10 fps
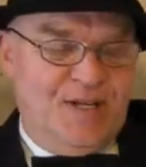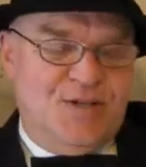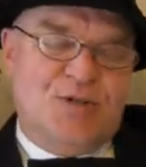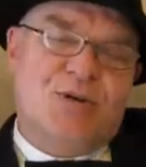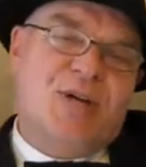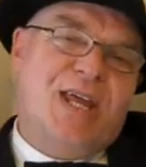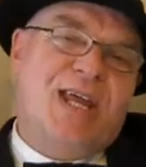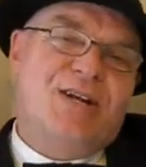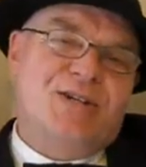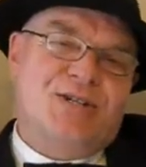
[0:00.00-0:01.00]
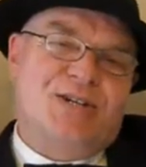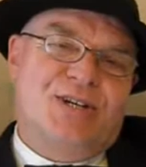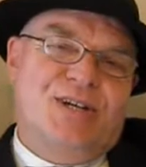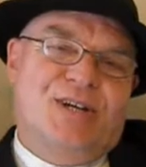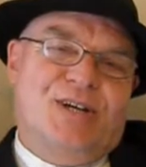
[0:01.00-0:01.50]
So you hand it
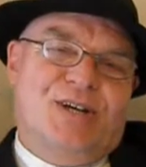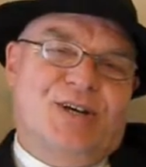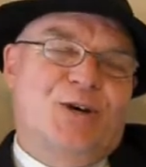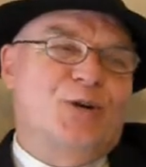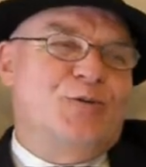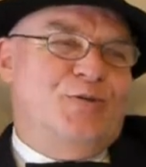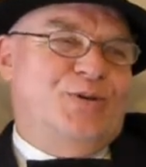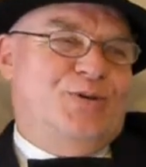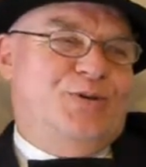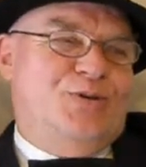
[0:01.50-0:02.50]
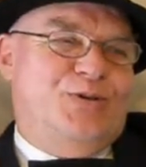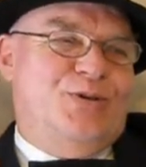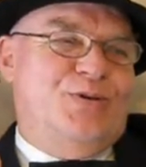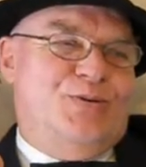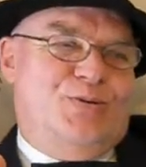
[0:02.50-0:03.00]
over
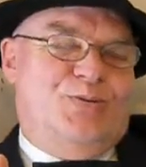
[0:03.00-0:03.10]
to